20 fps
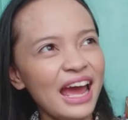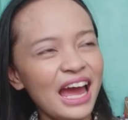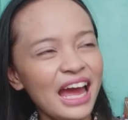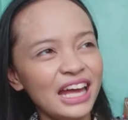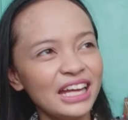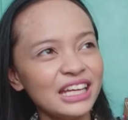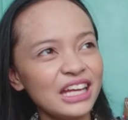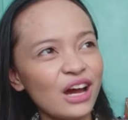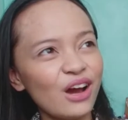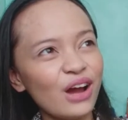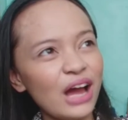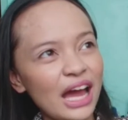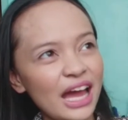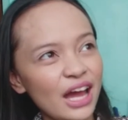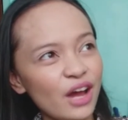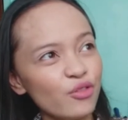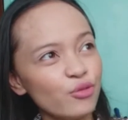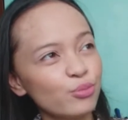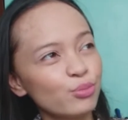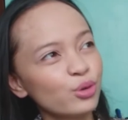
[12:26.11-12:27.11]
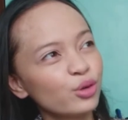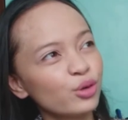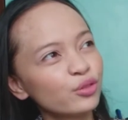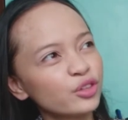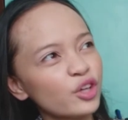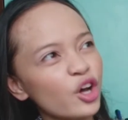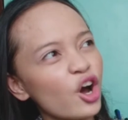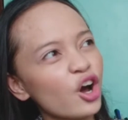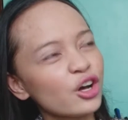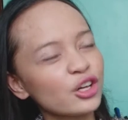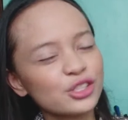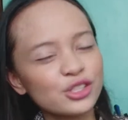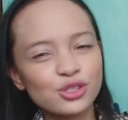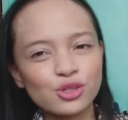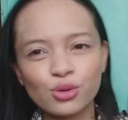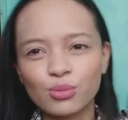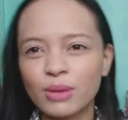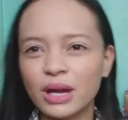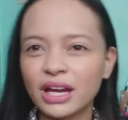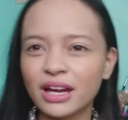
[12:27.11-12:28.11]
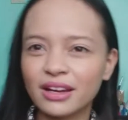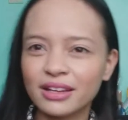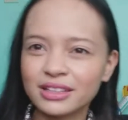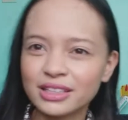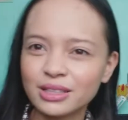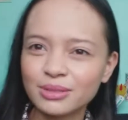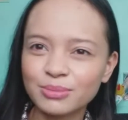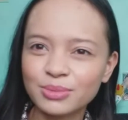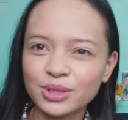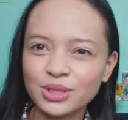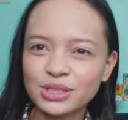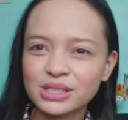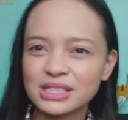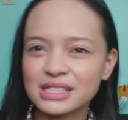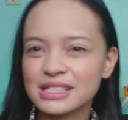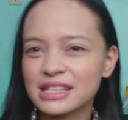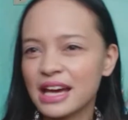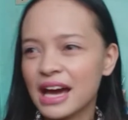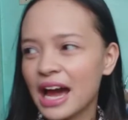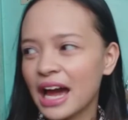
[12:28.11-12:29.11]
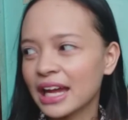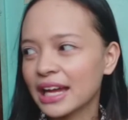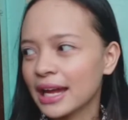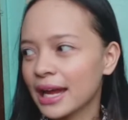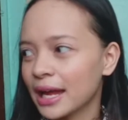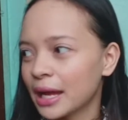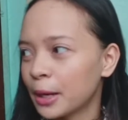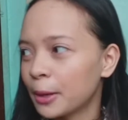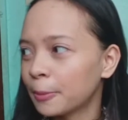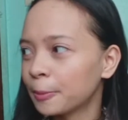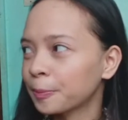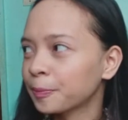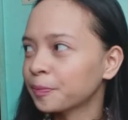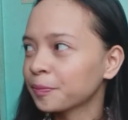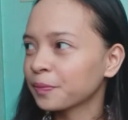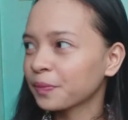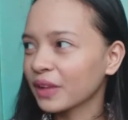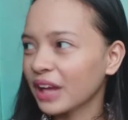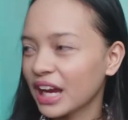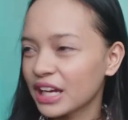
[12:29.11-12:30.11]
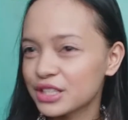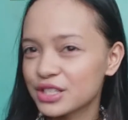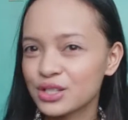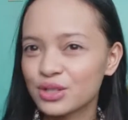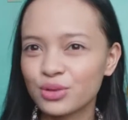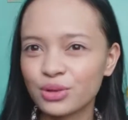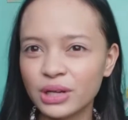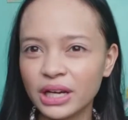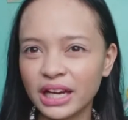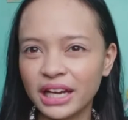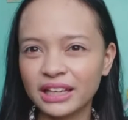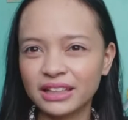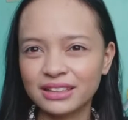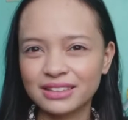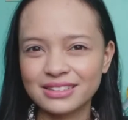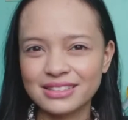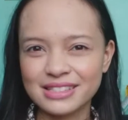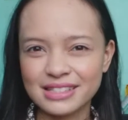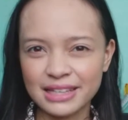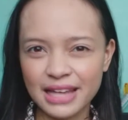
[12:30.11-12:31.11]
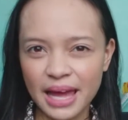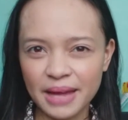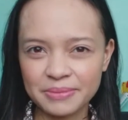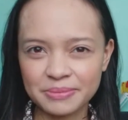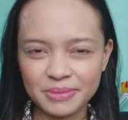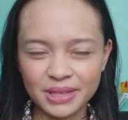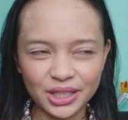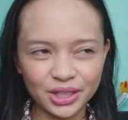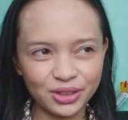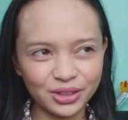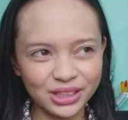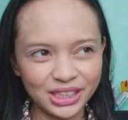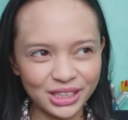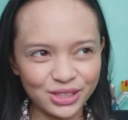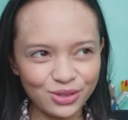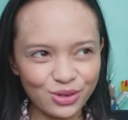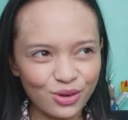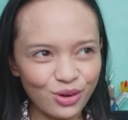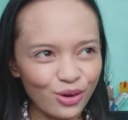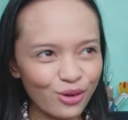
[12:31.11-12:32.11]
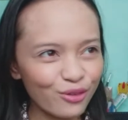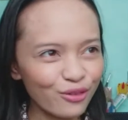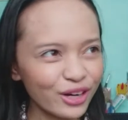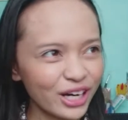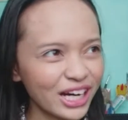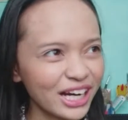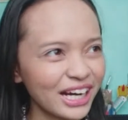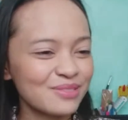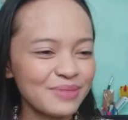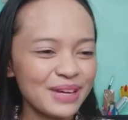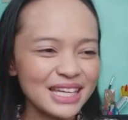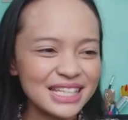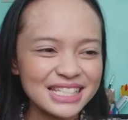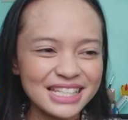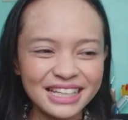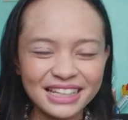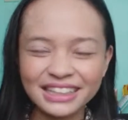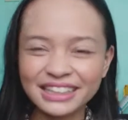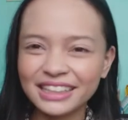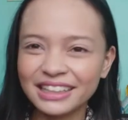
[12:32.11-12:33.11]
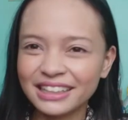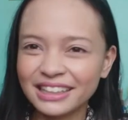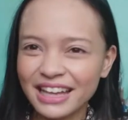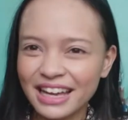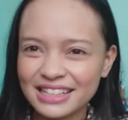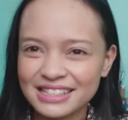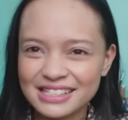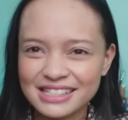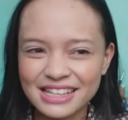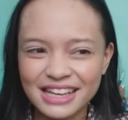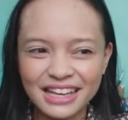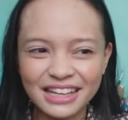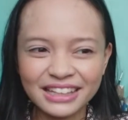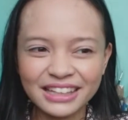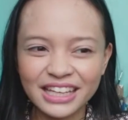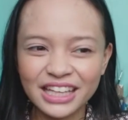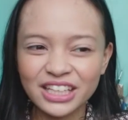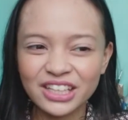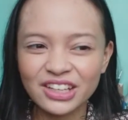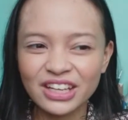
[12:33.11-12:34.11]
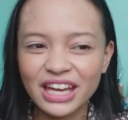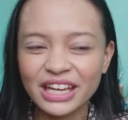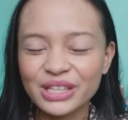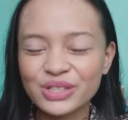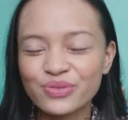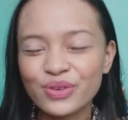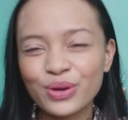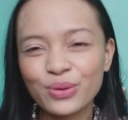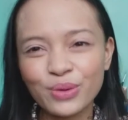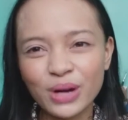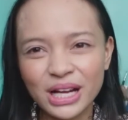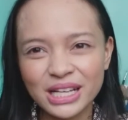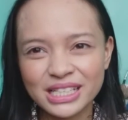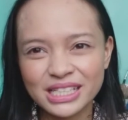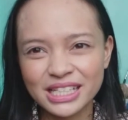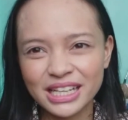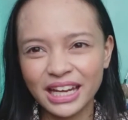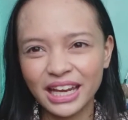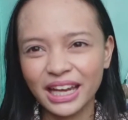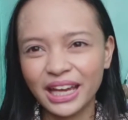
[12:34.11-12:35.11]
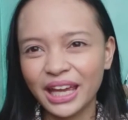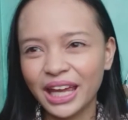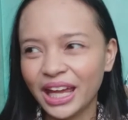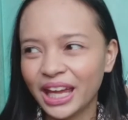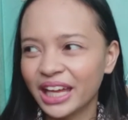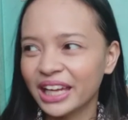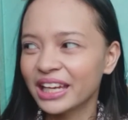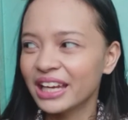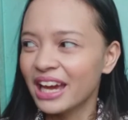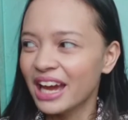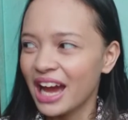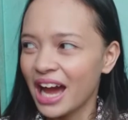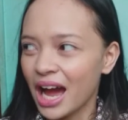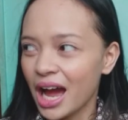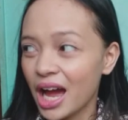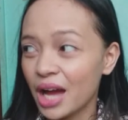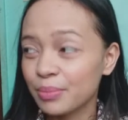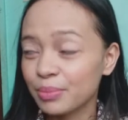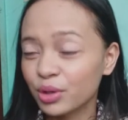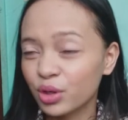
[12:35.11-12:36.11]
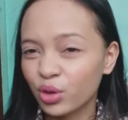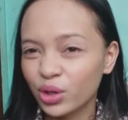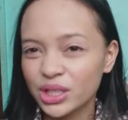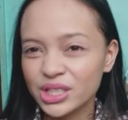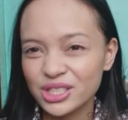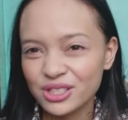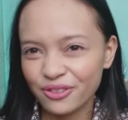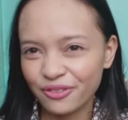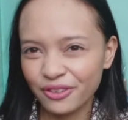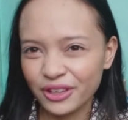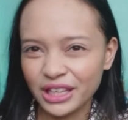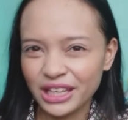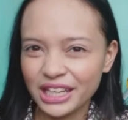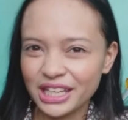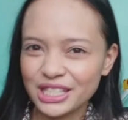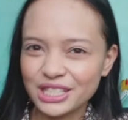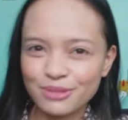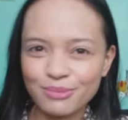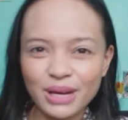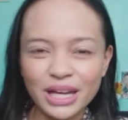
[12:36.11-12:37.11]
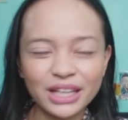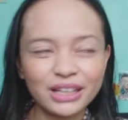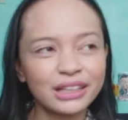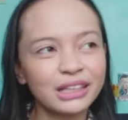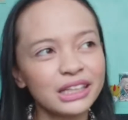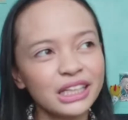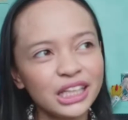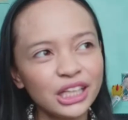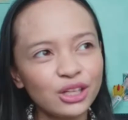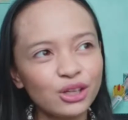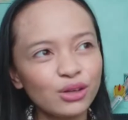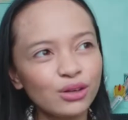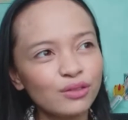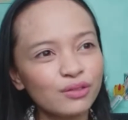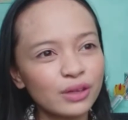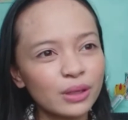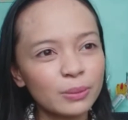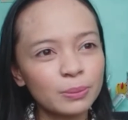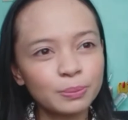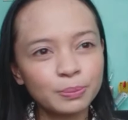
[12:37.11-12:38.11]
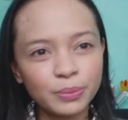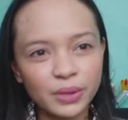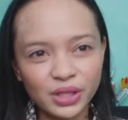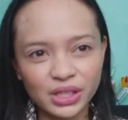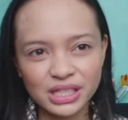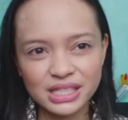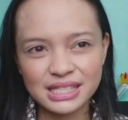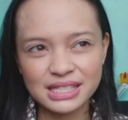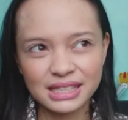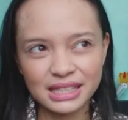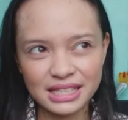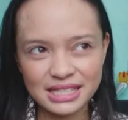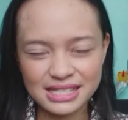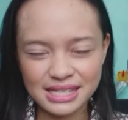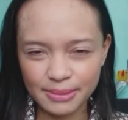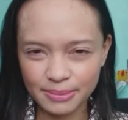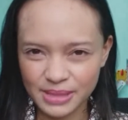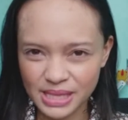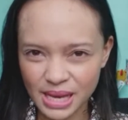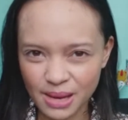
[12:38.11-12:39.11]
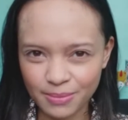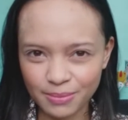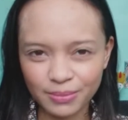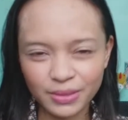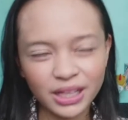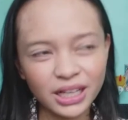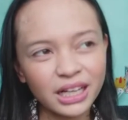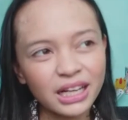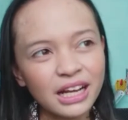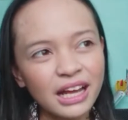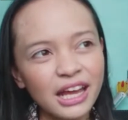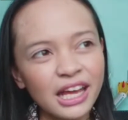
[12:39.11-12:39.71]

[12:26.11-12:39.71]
And now I have moved on to my other books. I am I just read Slam by Colleen Hoover. Basically, that's it. Thank you guys for watching and I'm going to finish my Colleen Hoover books this September